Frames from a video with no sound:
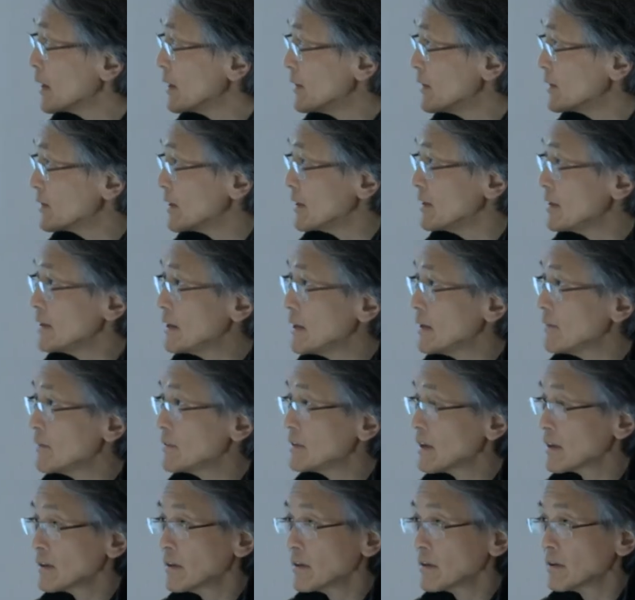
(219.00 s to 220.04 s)
this idea of a
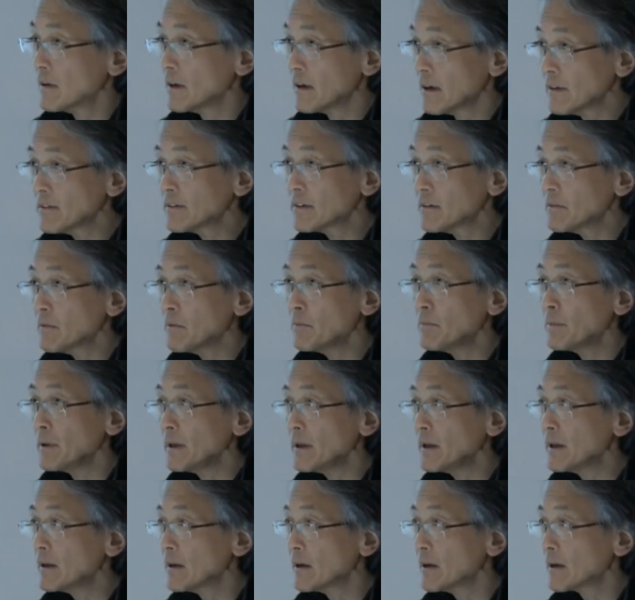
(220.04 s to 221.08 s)
technical ensemble
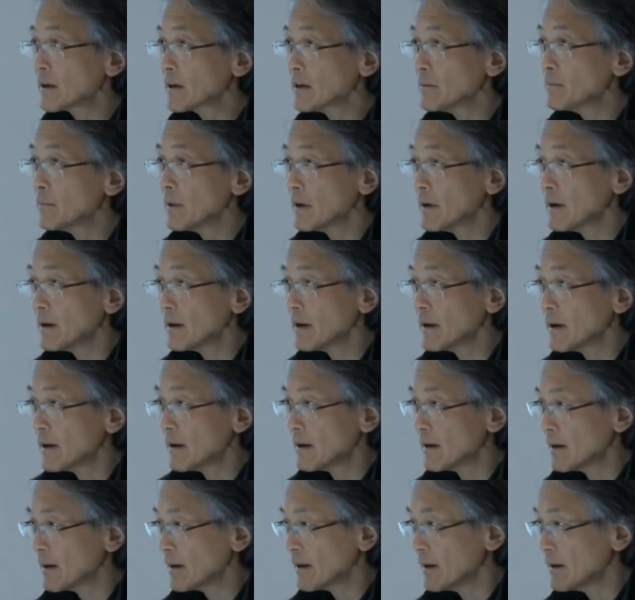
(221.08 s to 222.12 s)
being a, a,
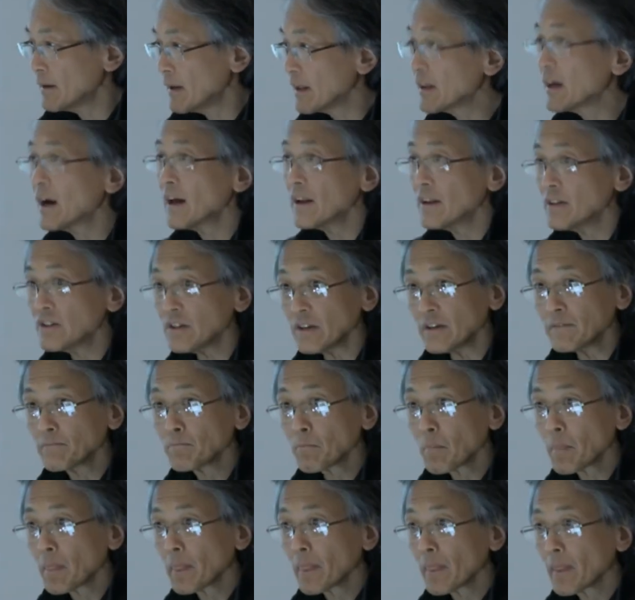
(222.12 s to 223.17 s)
a, an ecology
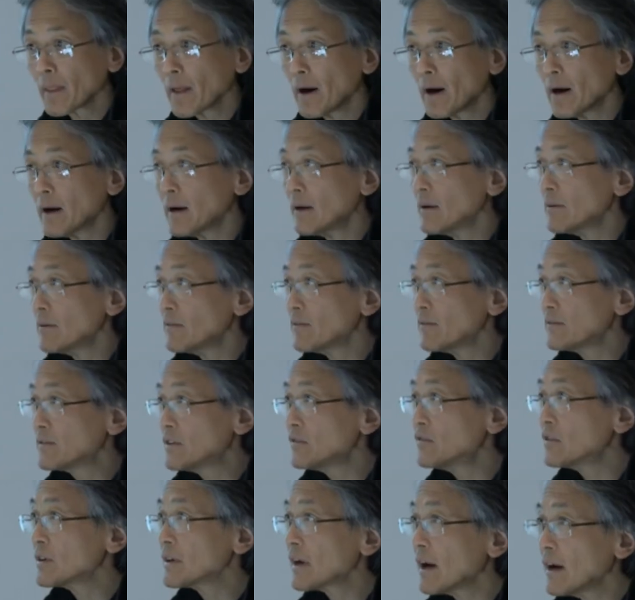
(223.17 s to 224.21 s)
of
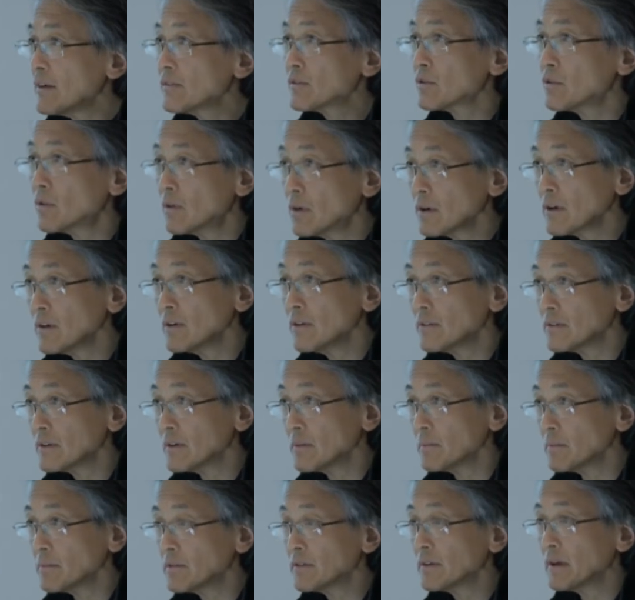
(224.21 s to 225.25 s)
different kinds of
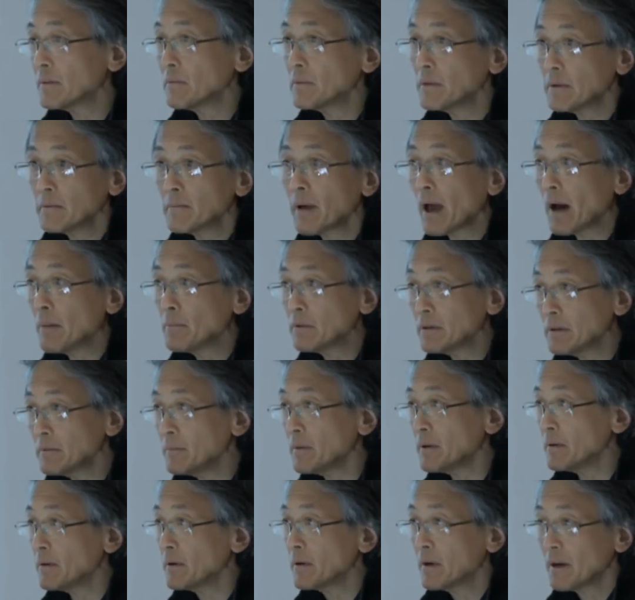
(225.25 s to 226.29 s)
organisms. Some of them happen to
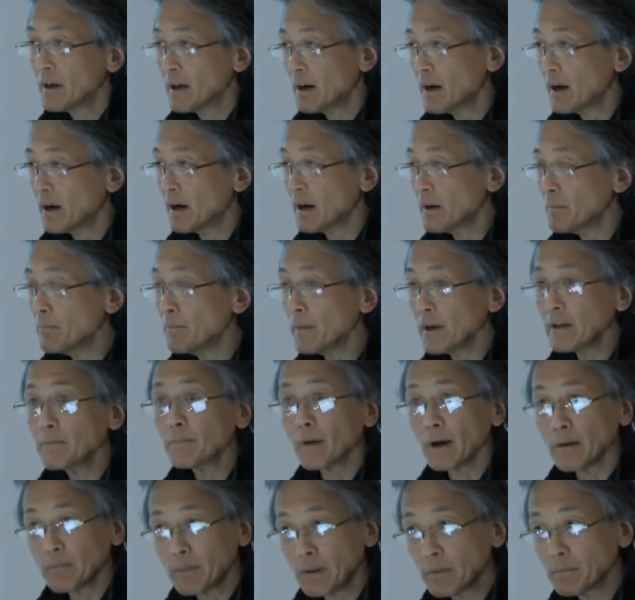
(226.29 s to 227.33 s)
be uh, made
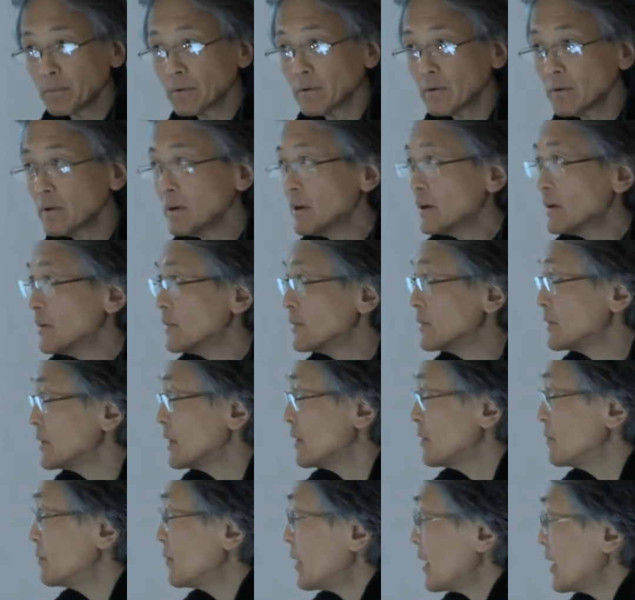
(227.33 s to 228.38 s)
by people,
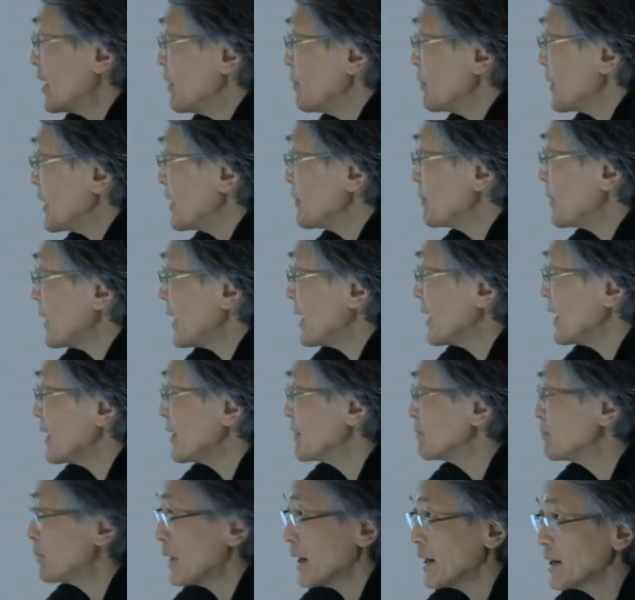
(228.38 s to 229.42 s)
some are made by
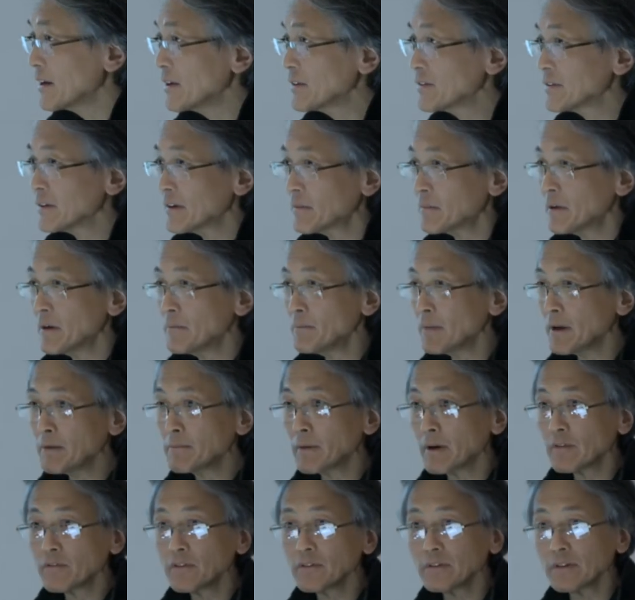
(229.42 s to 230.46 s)
bugs, some are made
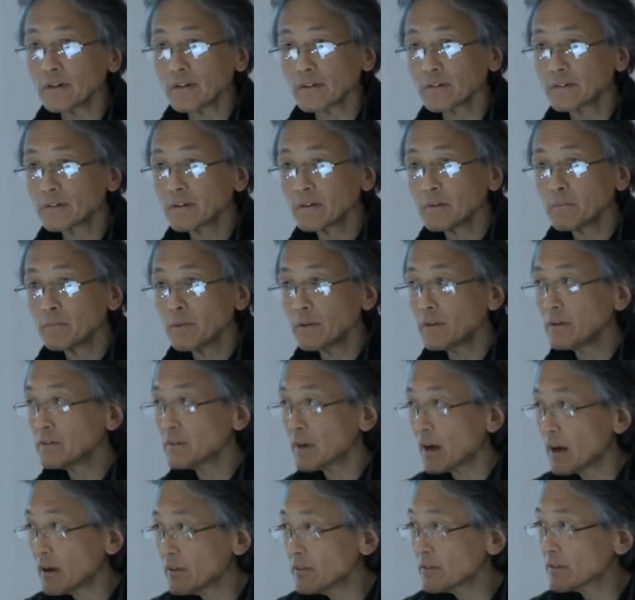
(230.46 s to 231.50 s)
by physics. But these
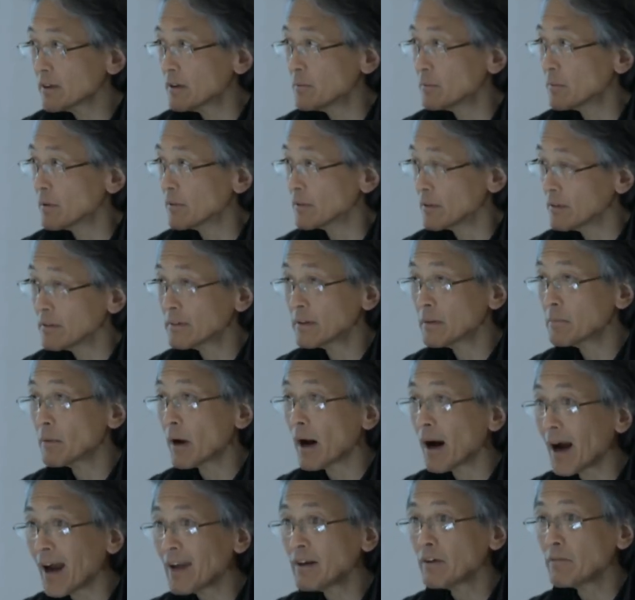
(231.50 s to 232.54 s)
ensembles, and some are
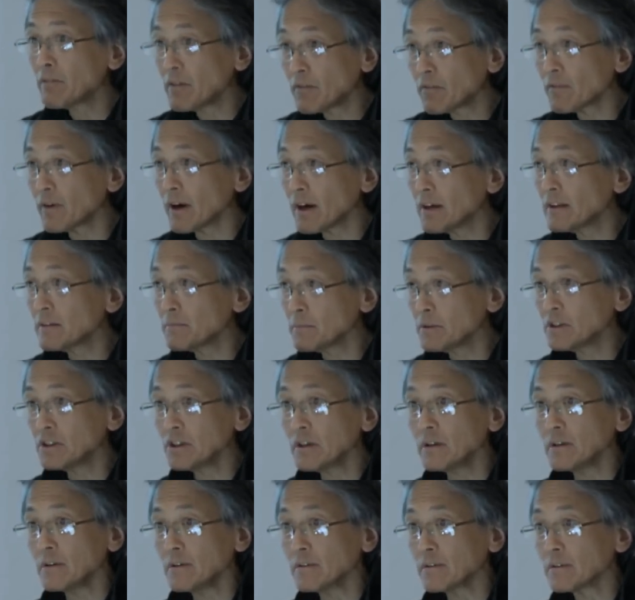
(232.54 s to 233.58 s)
highly refined
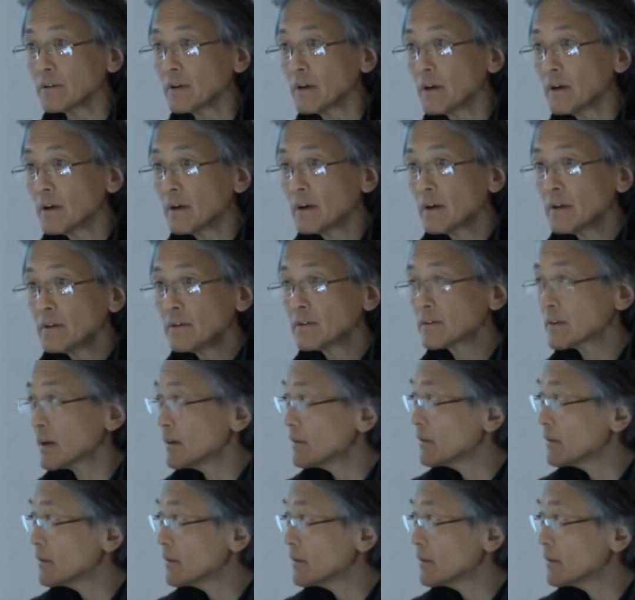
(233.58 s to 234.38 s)
machines, these